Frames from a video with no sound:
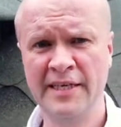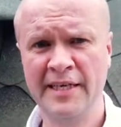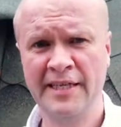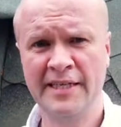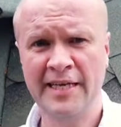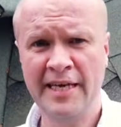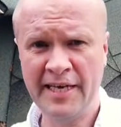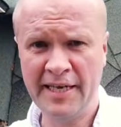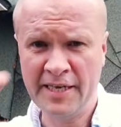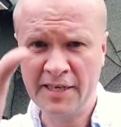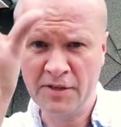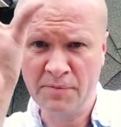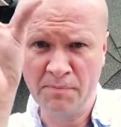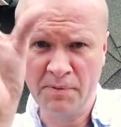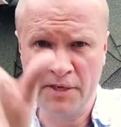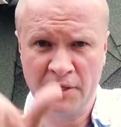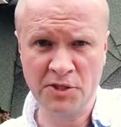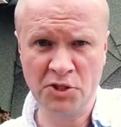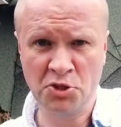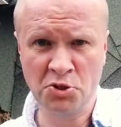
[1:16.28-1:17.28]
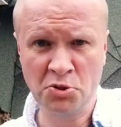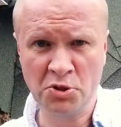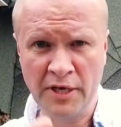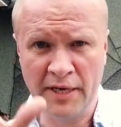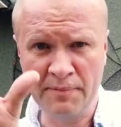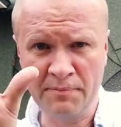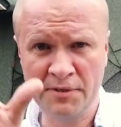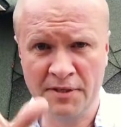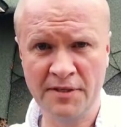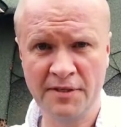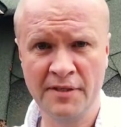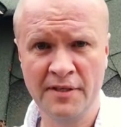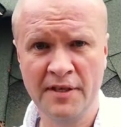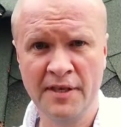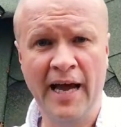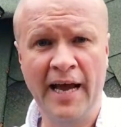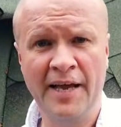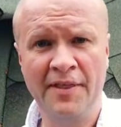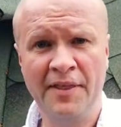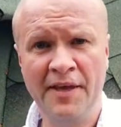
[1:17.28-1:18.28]
they're taking the big strips
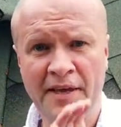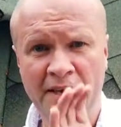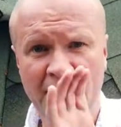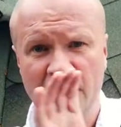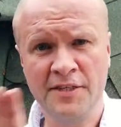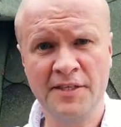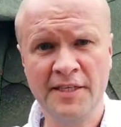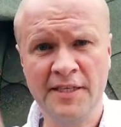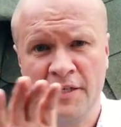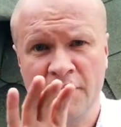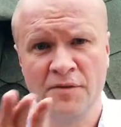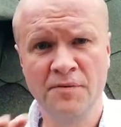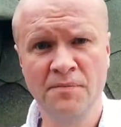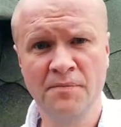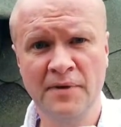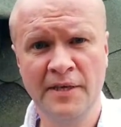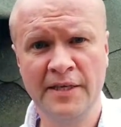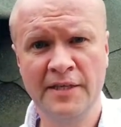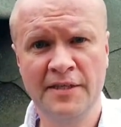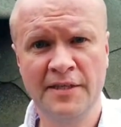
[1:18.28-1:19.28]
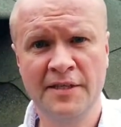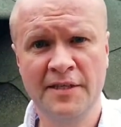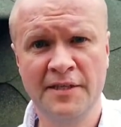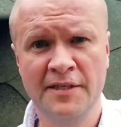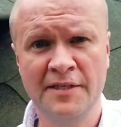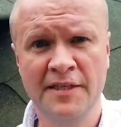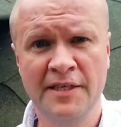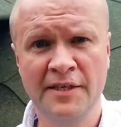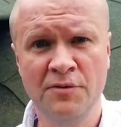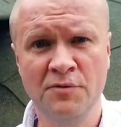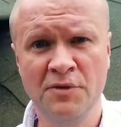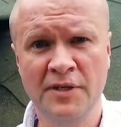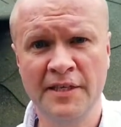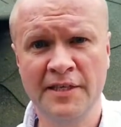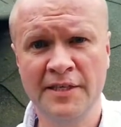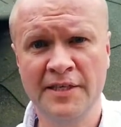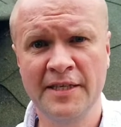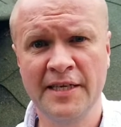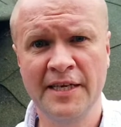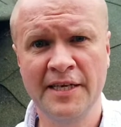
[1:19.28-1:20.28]
and they're cutting them into single
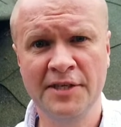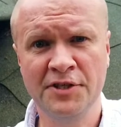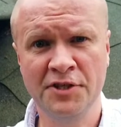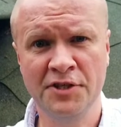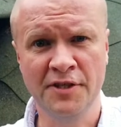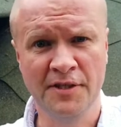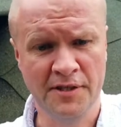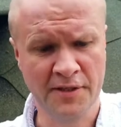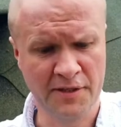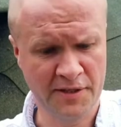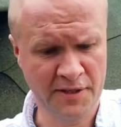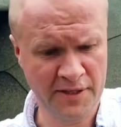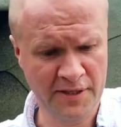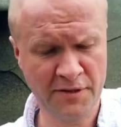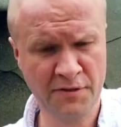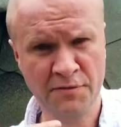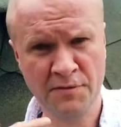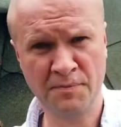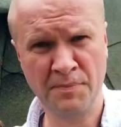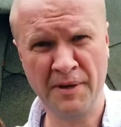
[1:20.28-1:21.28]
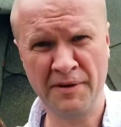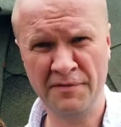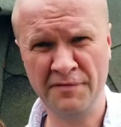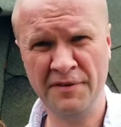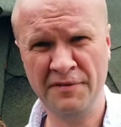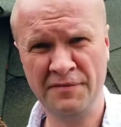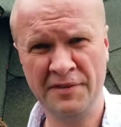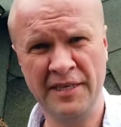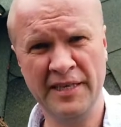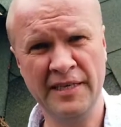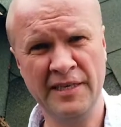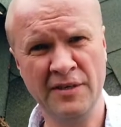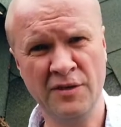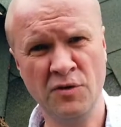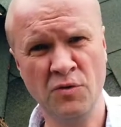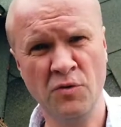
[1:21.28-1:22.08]
destinations. So this was about 15